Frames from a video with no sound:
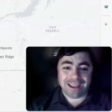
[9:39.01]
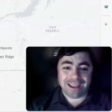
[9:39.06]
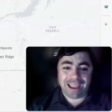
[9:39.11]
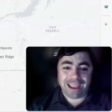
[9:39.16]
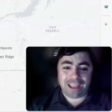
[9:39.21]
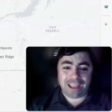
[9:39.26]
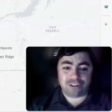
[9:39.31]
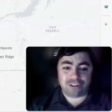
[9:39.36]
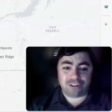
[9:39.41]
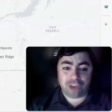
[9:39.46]

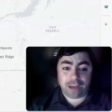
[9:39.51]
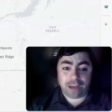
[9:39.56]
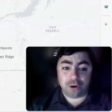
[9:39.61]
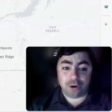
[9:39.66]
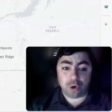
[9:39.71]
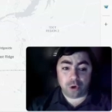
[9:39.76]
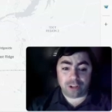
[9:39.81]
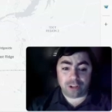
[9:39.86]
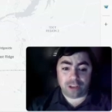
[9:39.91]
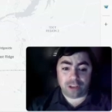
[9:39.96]
And
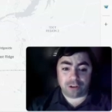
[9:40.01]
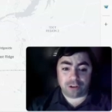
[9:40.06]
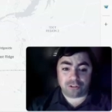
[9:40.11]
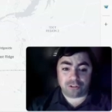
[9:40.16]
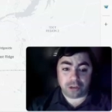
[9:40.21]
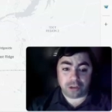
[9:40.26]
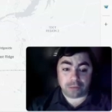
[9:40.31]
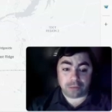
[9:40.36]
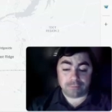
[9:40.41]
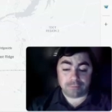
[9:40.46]
Chattanooga,
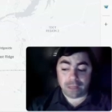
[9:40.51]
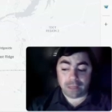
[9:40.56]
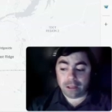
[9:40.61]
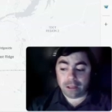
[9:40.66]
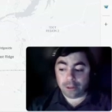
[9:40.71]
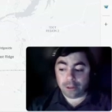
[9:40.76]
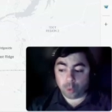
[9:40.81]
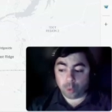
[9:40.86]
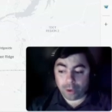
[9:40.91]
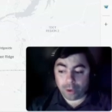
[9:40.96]
Tennessee.
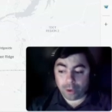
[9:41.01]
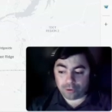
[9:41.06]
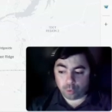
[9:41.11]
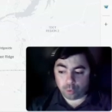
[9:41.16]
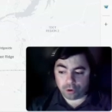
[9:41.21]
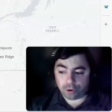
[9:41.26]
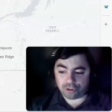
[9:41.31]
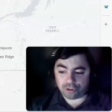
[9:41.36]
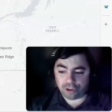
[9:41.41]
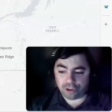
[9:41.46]
The
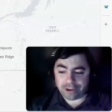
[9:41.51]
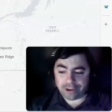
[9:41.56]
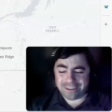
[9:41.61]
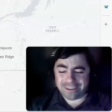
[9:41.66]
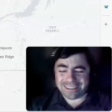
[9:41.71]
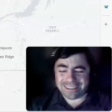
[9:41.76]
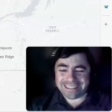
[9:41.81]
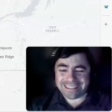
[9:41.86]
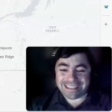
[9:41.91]
wastewater site